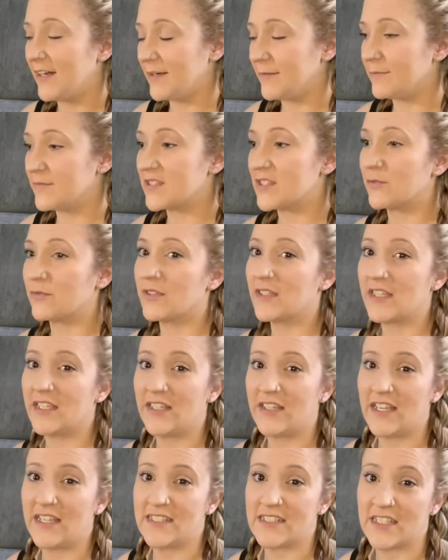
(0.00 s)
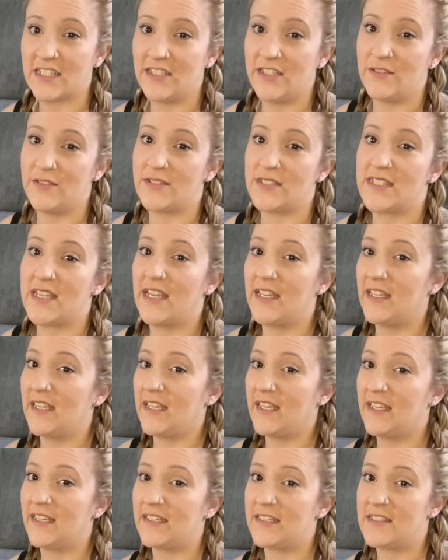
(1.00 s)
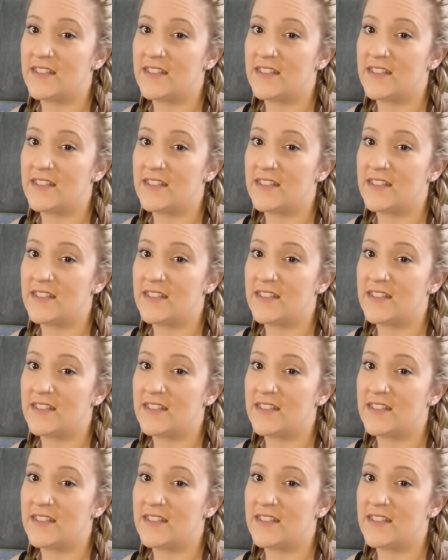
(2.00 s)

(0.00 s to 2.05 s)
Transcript: So really you guys can use any hand